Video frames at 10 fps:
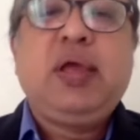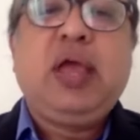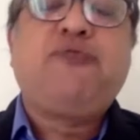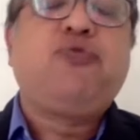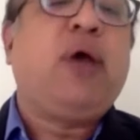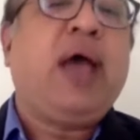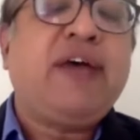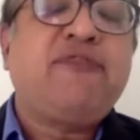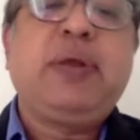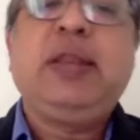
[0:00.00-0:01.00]
If you
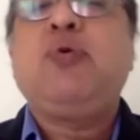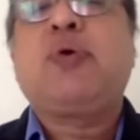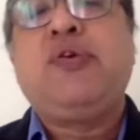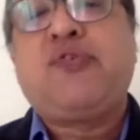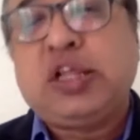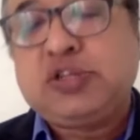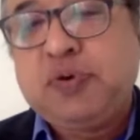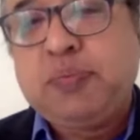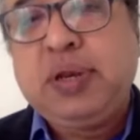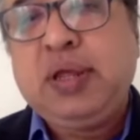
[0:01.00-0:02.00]
have money, you can
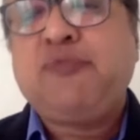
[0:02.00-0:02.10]
transfer money.